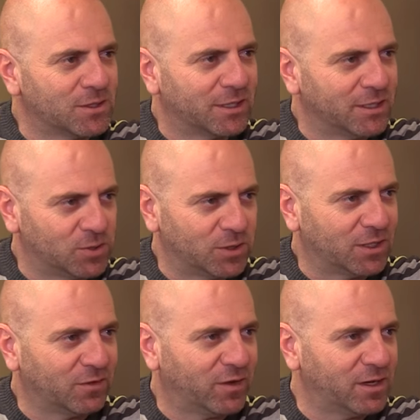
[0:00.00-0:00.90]
engaged in
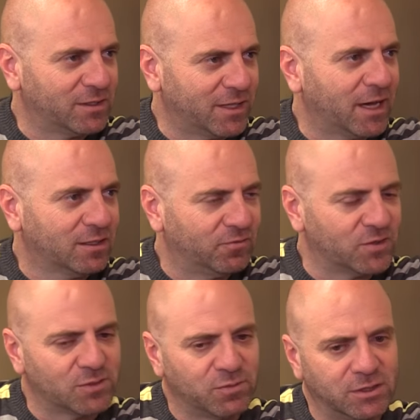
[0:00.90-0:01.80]
nonviolent
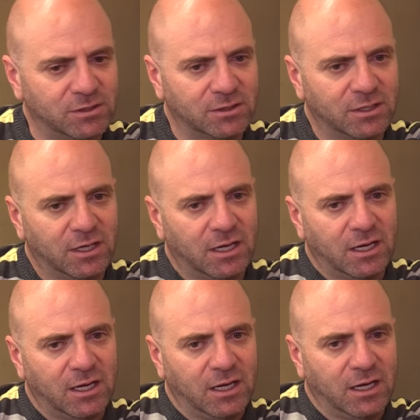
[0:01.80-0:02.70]
activism here.
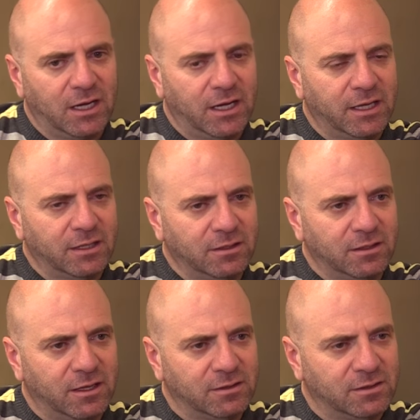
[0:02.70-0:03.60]

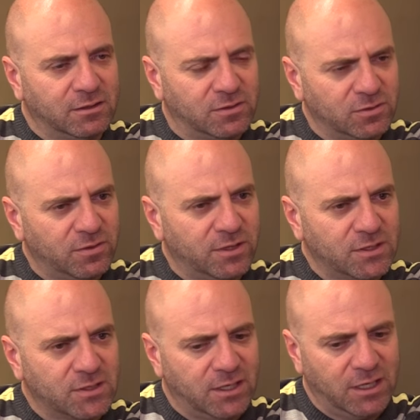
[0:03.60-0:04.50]
And the two
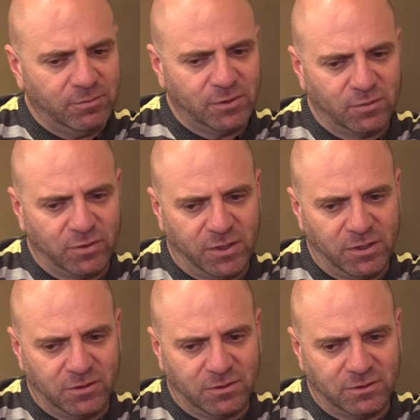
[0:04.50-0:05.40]
things that happened with my
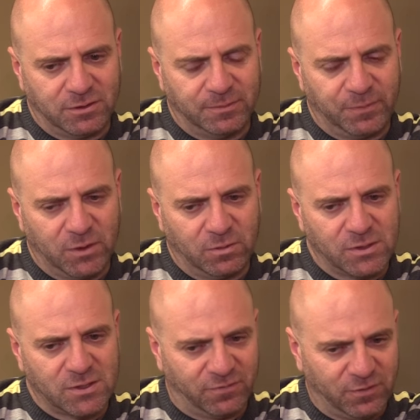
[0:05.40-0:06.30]
uncle
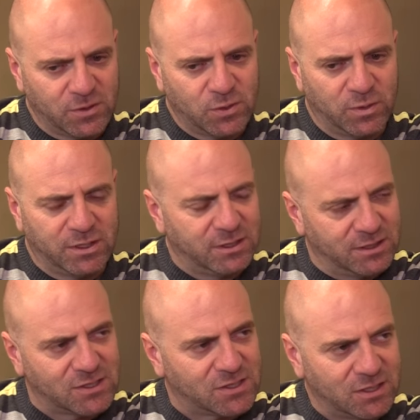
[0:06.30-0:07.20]
was the first one,
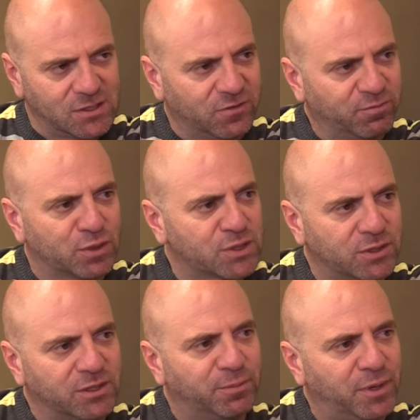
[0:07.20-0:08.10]
the sense of
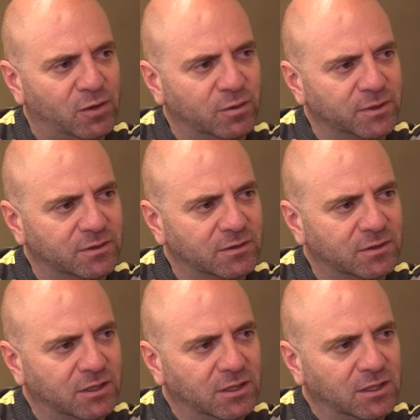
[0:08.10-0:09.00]
personal empowerment,